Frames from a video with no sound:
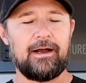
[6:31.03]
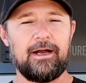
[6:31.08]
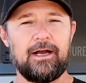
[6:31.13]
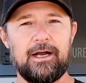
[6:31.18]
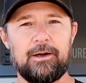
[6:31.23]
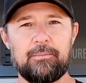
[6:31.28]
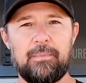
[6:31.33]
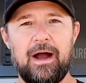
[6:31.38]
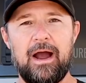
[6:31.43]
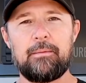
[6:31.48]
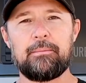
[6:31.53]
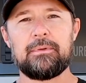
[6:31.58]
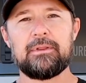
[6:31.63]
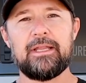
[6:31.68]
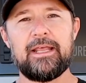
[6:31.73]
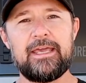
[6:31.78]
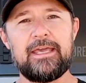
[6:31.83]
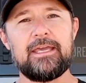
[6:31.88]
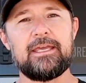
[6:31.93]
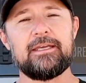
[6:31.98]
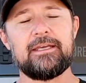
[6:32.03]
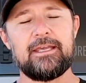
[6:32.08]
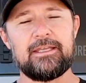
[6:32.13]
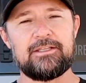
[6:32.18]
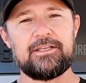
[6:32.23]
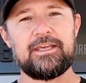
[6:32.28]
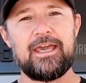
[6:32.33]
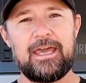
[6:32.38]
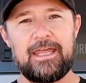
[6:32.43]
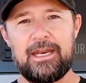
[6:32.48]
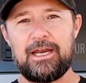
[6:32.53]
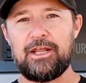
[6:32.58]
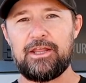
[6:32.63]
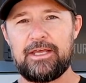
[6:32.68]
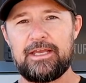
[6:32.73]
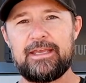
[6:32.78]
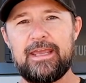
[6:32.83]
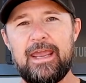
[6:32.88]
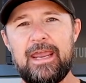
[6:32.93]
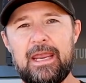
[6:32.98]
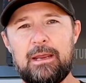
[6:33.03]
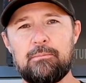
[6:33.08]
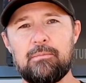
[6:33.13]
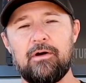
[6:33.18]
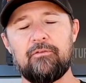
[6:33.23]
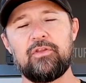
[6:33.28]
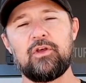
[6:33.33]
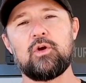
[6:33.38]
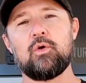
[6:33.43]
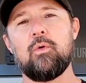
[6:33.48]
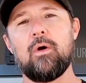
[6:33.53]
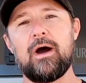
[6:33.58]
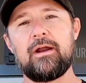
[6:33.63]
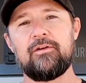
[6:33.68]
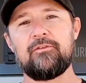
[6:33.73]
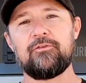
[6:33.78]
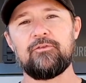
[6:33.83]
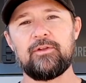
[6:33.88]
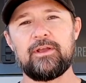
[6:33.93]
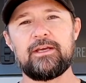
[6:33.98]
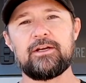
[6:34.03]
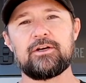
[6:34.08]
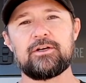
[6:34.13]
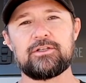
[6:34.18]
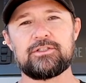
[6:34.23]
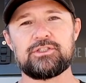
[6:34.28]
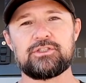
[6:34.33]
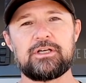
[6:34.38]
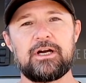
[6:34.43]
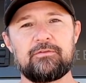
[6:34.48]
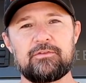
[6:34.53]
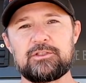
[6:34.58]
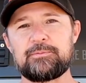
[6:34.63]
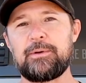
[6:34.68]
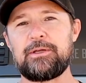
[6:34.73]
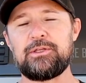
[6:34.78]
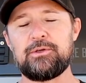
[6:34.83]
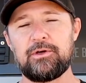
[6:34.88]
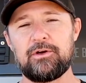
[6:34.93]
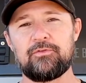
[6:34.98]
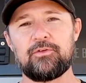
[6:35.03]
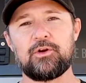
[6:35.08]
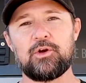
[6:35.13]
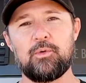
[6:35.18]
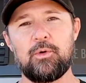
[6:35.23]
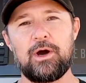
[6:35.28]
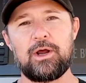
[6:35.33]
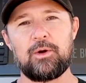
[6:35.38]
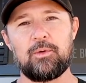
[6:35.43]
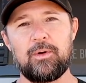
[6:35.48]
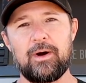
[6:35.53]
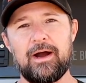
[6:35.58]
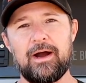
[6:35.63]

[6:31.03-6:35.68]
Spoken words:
I'm late to get into the game of the quad inflators. Trevor's been doing it for quite a